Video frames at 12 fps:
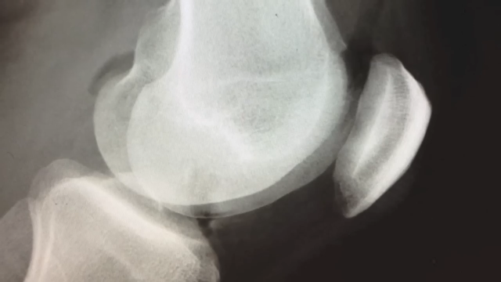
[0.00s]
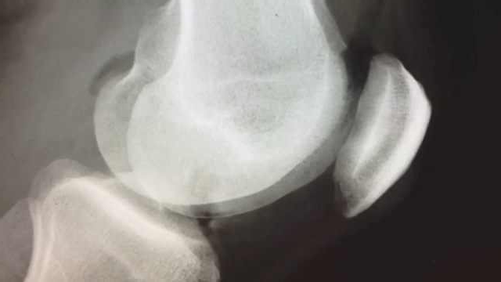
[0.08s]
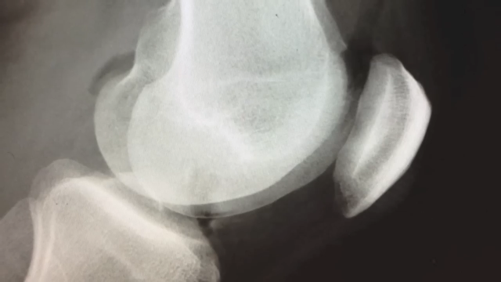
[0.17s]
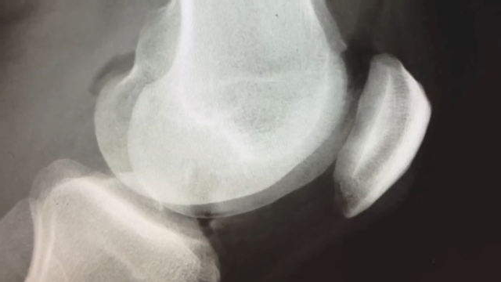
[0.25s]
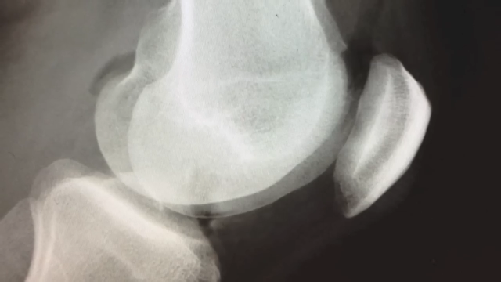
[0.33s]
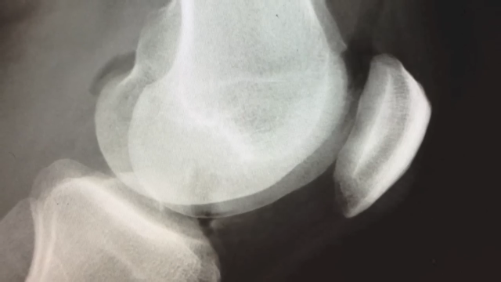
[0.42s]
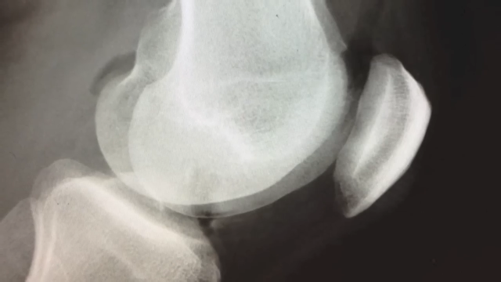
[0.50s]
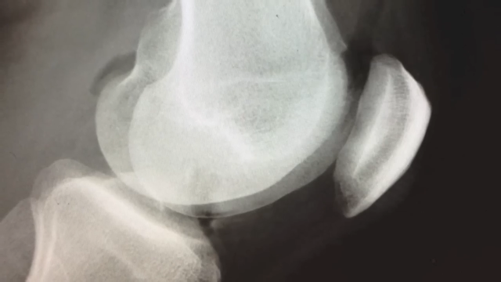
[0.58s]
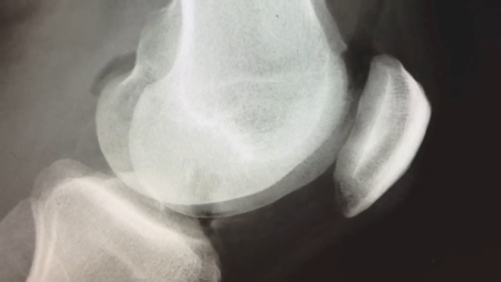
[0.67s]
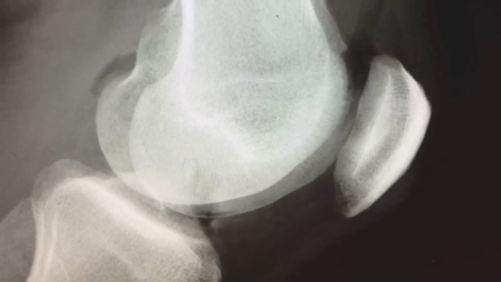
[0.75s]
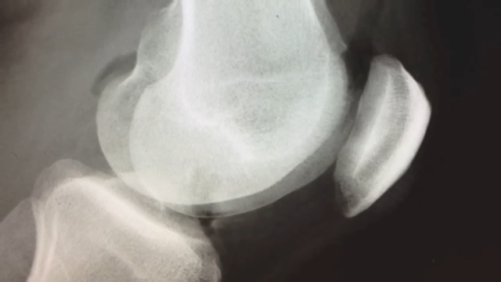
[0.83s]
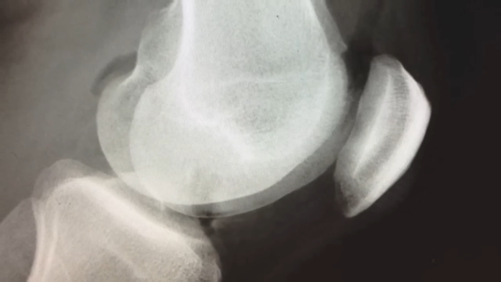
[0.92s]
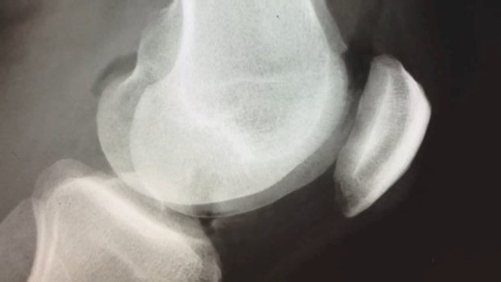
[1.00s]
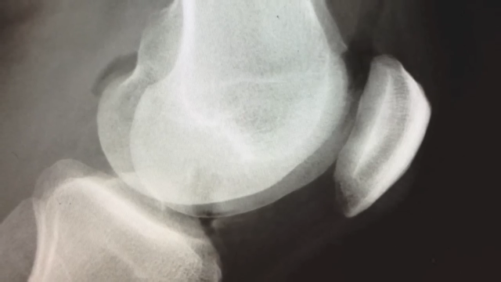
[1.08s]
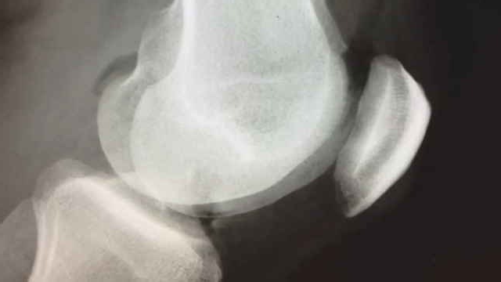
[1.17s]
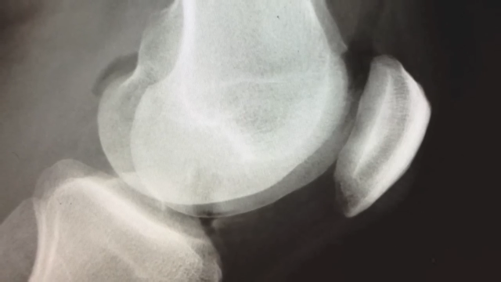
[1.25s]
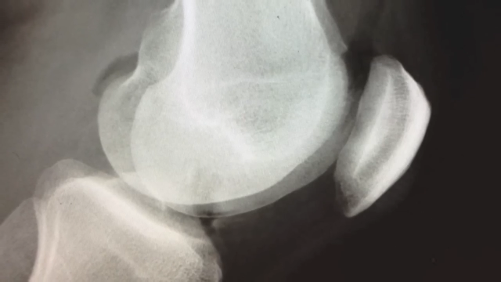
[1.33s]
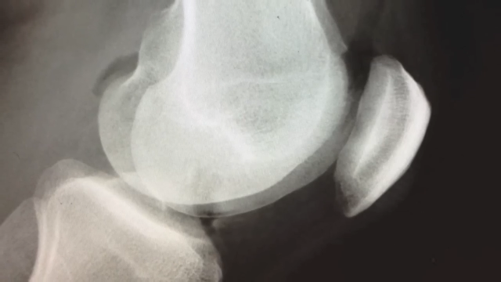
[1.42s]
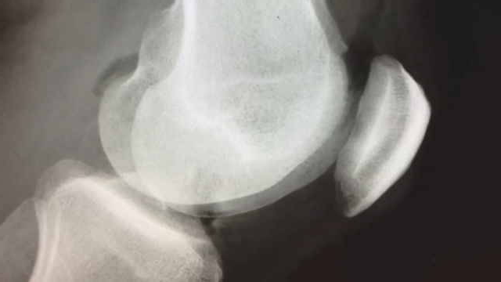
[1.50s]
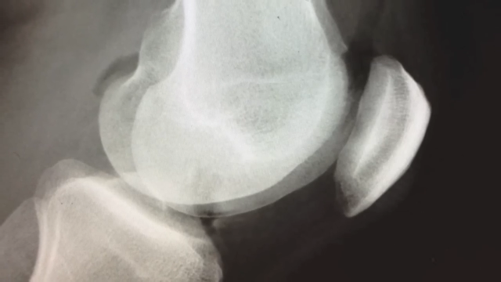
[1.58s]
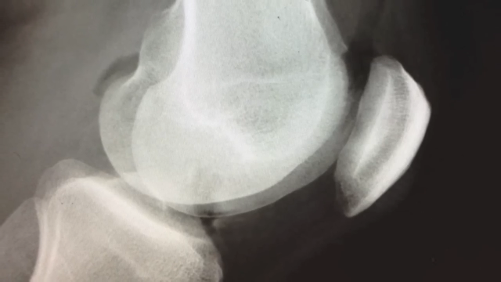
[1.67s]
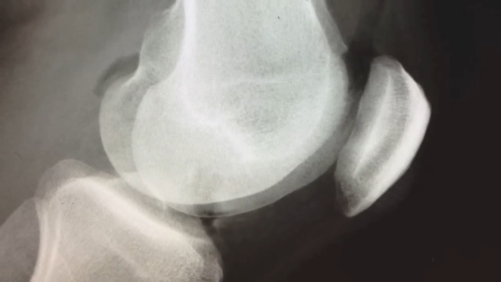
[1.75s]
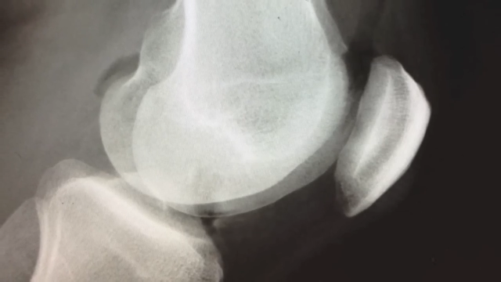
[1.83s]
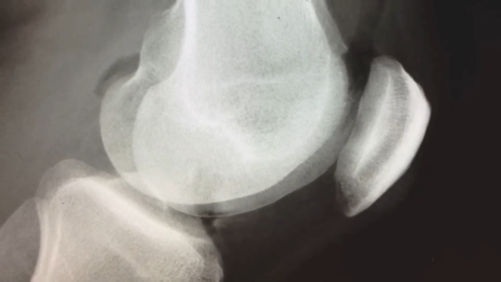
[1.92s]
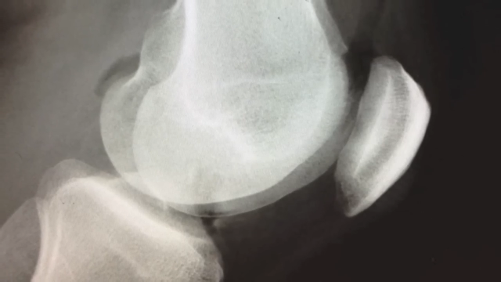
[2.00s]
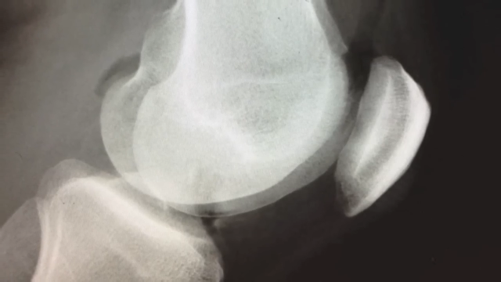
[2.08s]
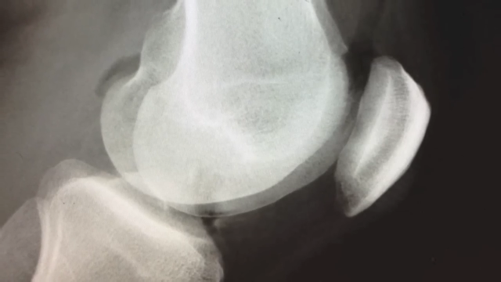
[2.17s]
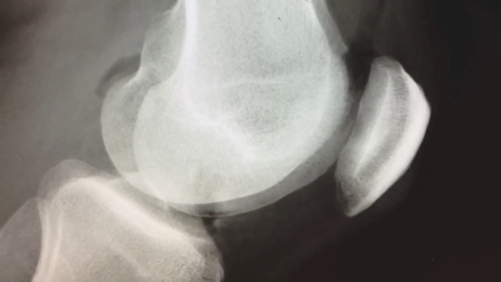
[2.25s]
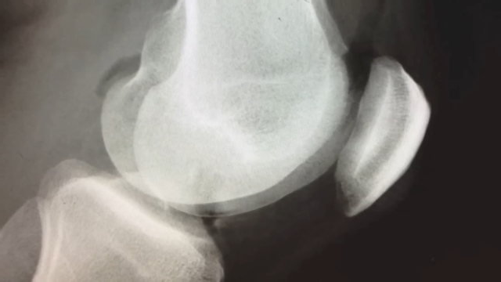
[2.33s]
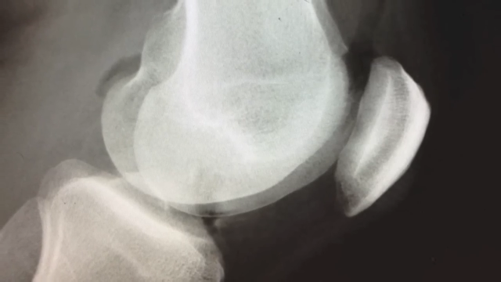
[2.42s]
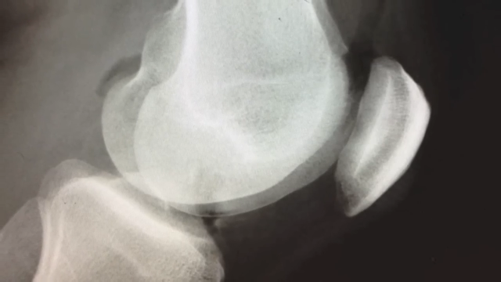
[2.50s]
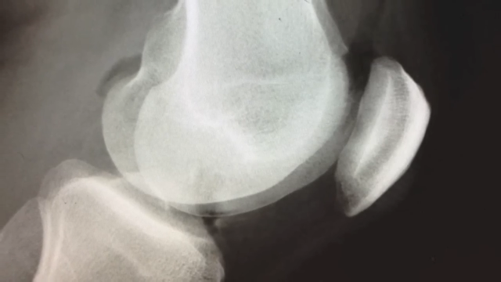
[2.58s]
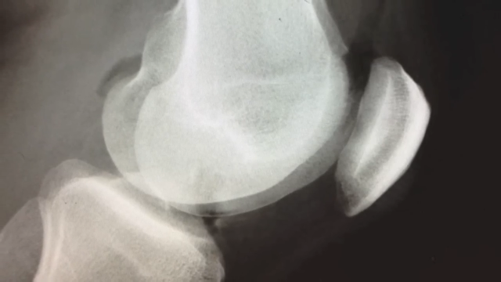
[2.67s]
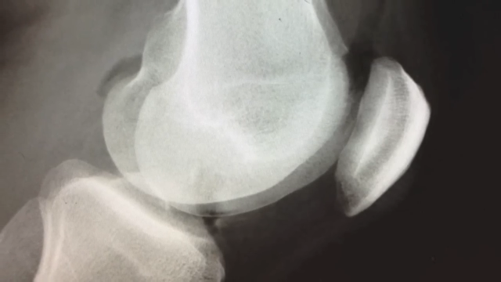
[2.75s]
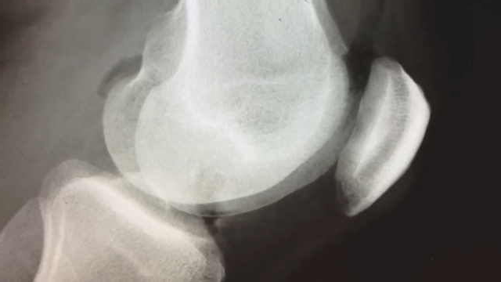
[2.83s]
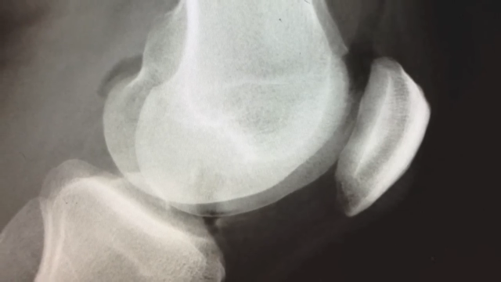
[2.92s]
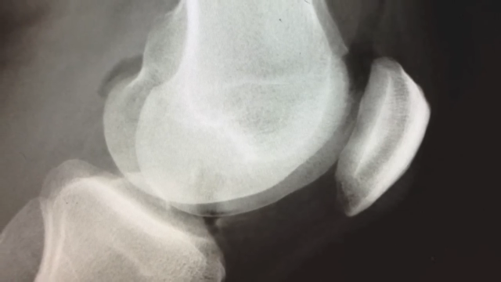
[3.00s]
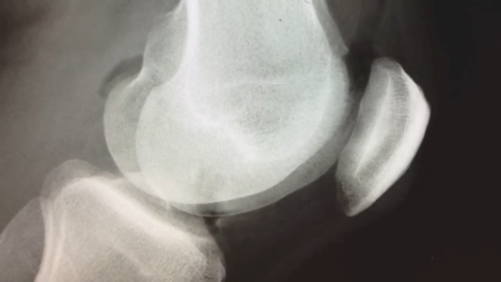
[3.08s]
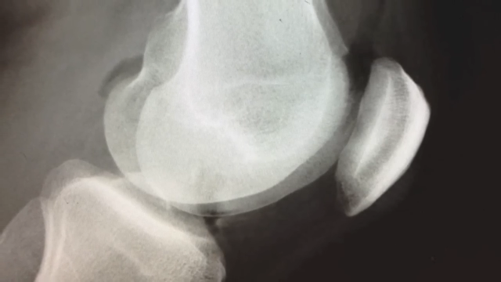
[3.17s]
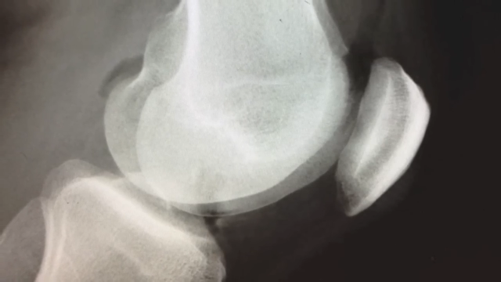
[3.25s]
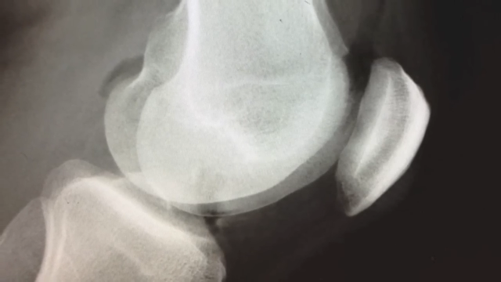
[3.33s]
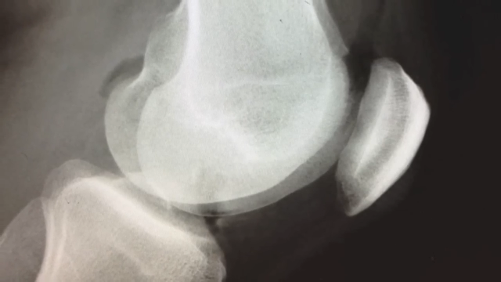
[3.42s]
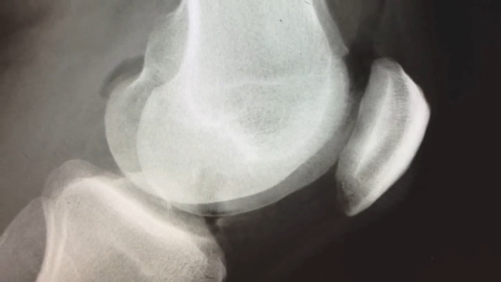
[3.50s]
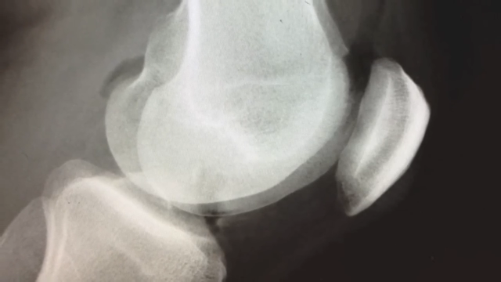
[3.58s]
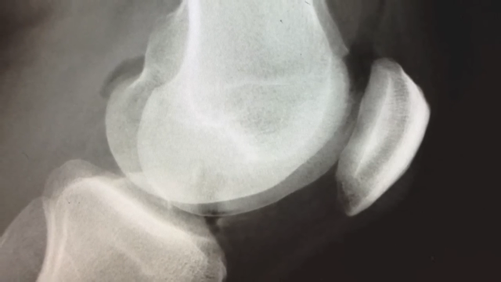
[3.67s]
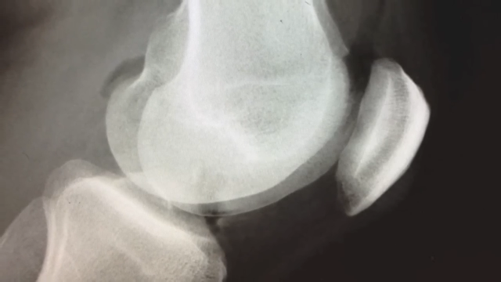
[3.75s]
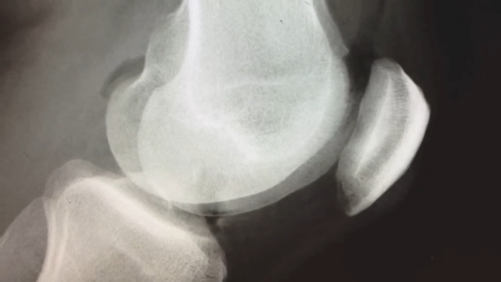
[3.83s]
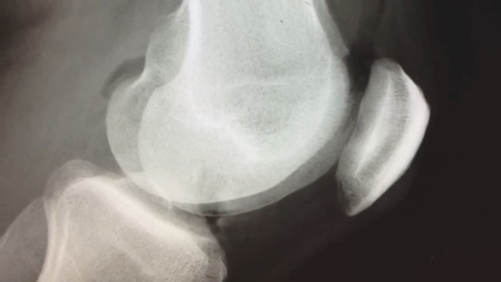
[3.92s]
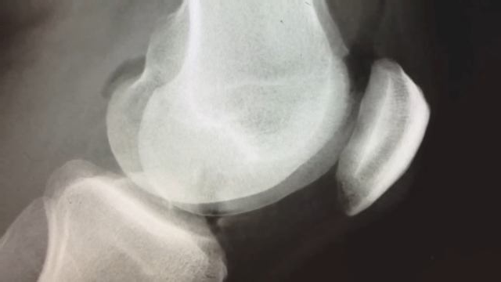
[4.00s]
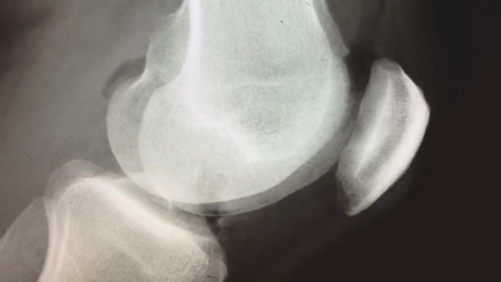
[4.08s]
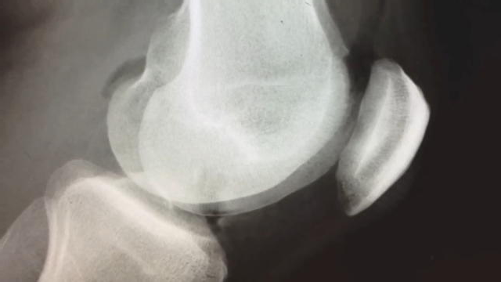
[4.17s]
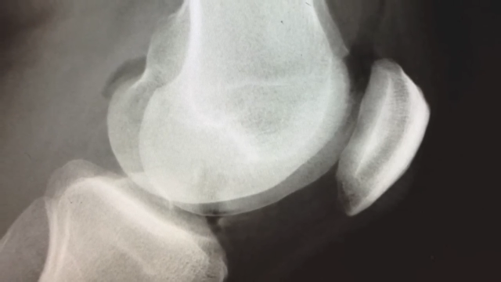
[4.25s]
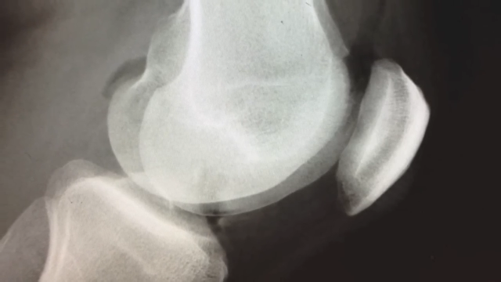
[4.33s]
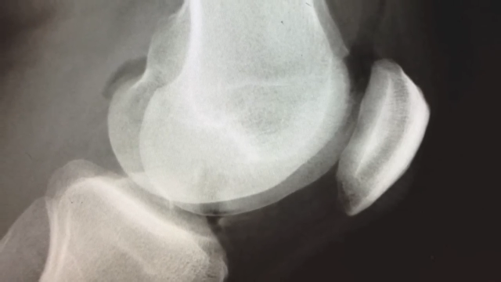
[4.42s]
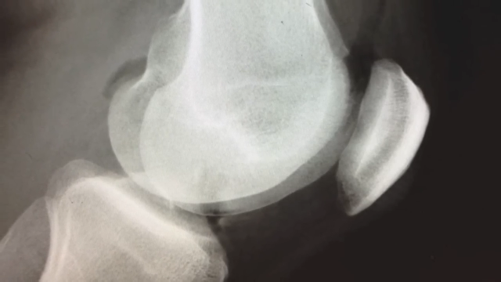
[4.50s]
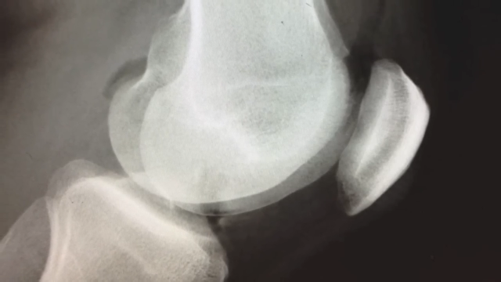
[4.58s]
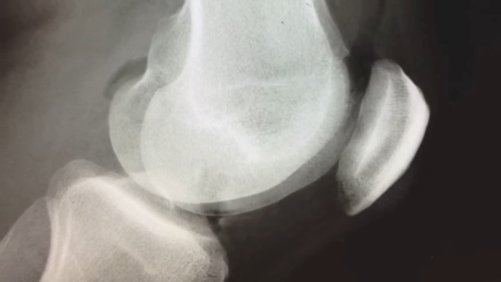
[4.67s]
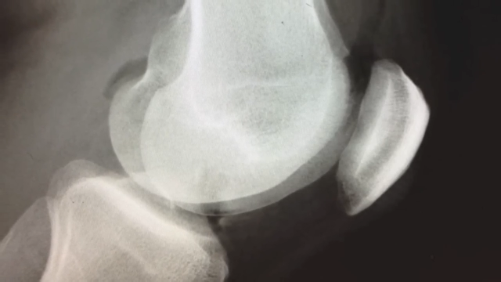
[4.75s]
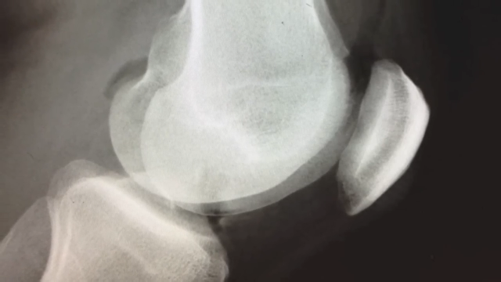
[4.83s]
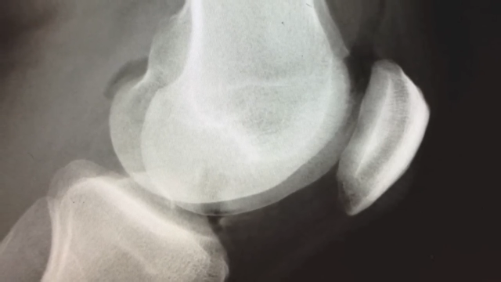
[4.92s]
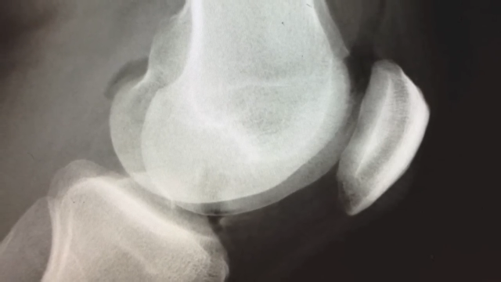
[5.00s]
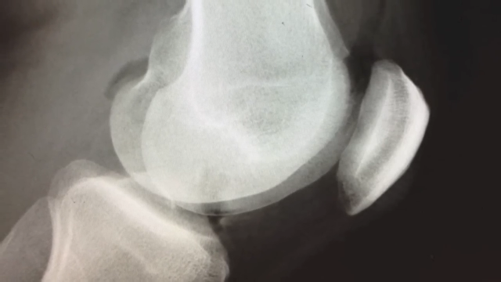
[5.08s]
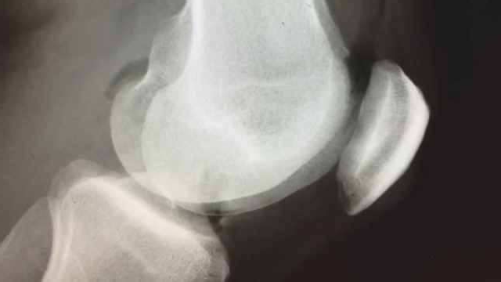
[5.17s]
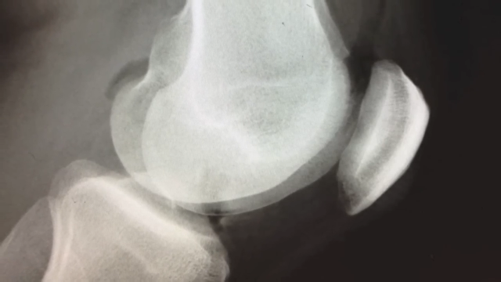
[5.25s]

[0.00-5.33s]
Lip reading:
Nobody's mouth can be seen.